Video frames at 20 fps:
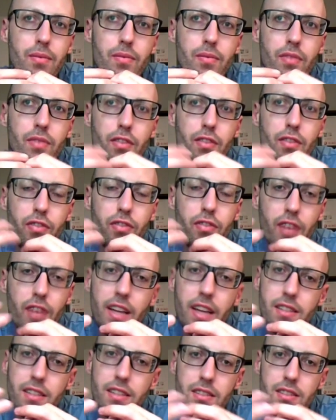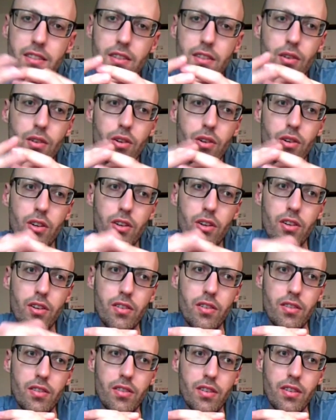phrased, or
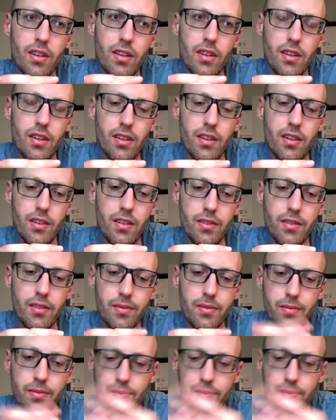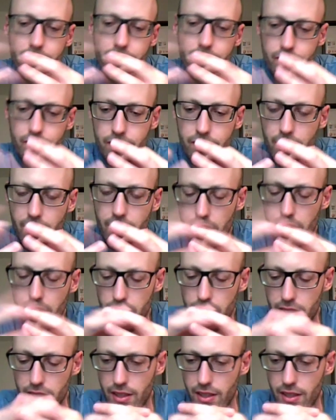how do you
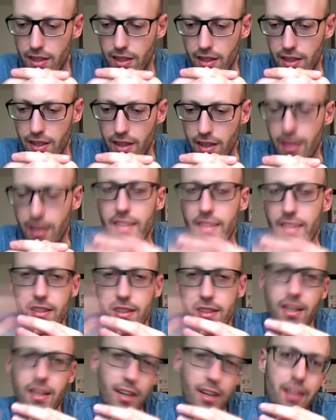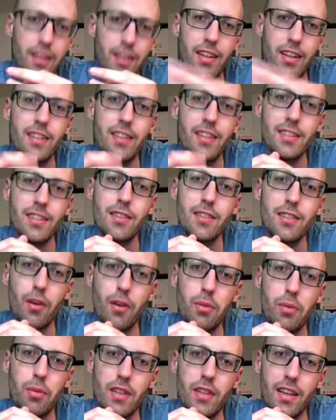say? This is
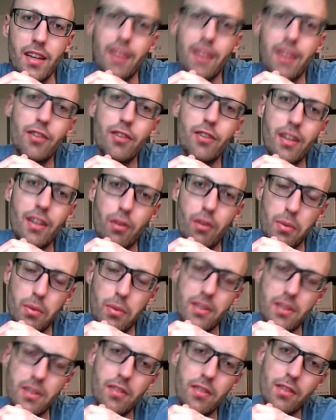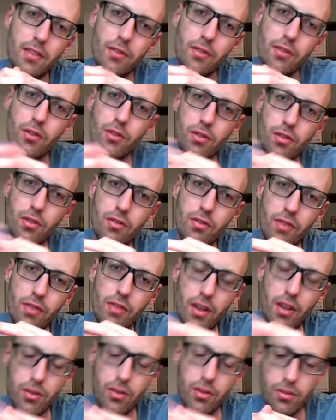an everyday representative of Newton's three
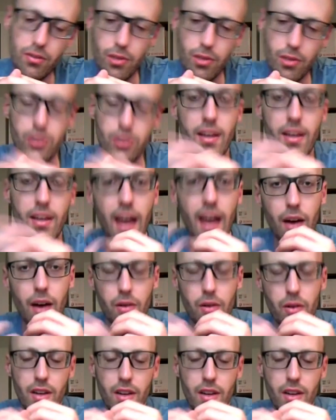laws of motion. How?